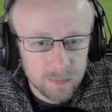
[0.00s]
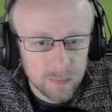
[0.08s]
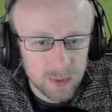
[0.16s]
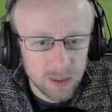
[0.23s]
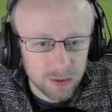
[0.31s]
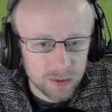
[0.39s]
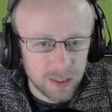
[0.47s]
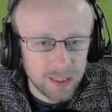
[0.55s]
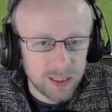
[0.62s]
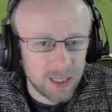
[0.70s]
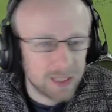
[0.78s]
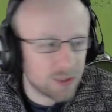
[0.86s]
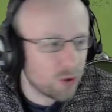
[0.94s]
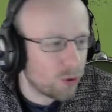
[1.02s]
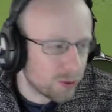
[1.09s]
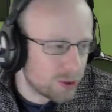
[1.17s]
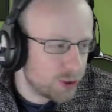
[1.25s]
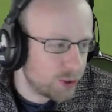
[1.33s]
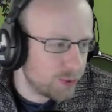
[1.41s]
God, it's all
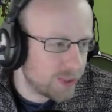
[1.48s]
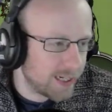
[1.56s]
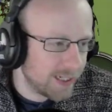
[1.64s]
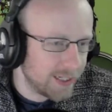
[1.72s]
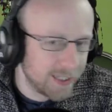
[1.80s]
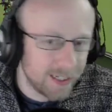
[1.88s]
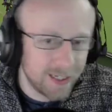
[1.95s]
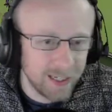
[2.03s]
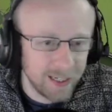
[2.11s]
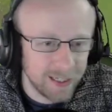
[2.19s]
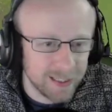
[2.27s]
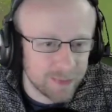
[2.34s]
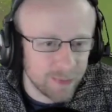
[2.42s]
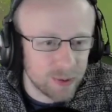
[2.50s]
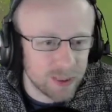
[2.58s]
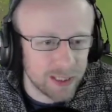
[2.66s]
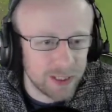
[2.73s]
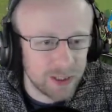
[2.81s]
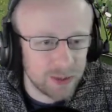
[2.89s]
shooting. It's
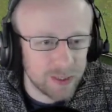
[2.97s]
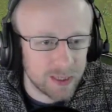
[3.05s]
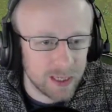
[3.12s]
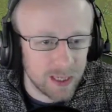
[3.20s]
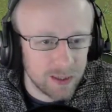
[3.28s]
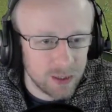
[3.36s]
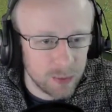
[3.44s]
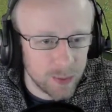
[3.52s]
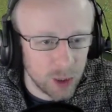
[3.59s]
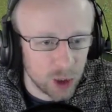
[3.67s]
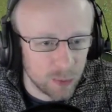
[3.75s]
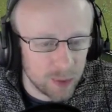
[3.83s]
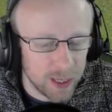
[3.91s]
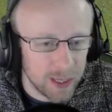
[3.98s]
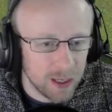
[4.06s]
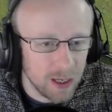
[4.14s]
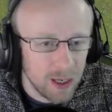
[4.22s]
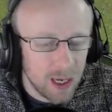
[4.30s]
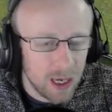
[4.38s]
mostly shooting here. This should be a good break.
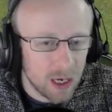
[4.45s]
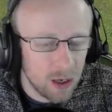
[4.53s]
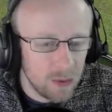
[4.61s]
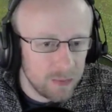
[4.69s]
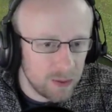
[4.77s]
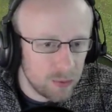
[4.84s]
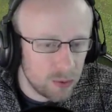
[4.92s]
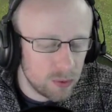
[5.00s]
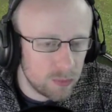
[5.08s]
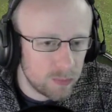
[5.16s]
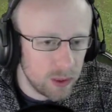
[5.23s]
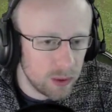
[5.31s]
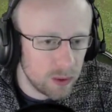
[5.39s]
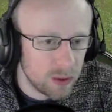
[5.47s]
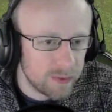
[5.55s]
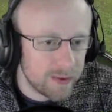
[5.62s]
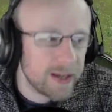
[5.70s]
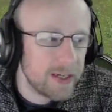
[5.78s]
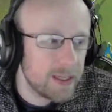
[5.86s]
And hopefully he'll
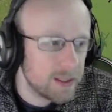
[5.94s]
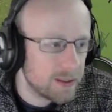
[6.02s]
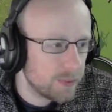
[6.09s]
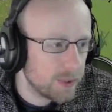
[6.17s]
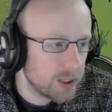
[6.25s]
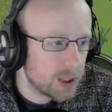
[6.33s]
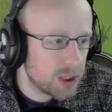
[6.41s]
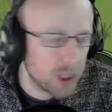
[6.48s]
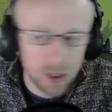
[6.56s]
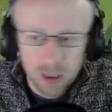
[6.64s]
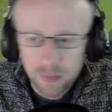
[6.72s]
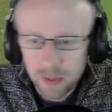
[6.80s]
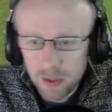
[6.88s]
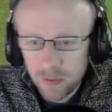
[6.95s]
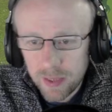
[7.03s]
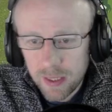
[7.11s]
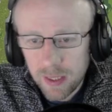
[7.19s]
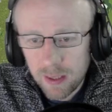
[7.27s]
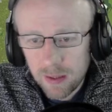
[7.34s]
evade and then we can charge him in the
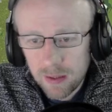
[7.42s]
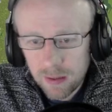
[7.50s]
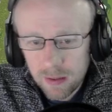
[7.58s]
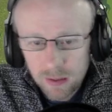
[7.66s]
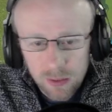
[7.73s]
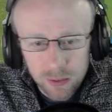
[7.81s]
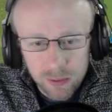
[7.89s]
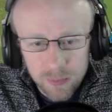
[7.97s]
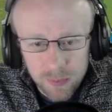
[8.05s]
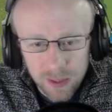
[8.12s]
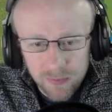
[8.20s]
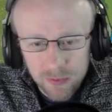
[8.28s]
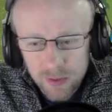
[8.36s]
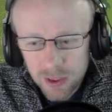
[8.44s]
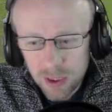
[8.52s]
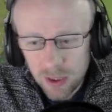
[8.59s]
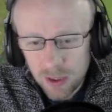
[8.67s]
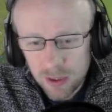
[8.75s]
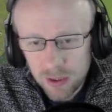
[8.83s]
rear. Always brave enough to
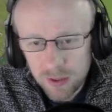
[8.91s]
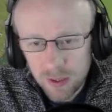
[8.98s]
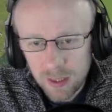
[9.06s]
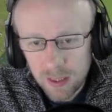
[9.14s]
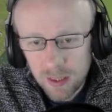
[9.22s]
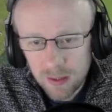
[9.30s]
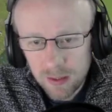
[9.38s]
charge there.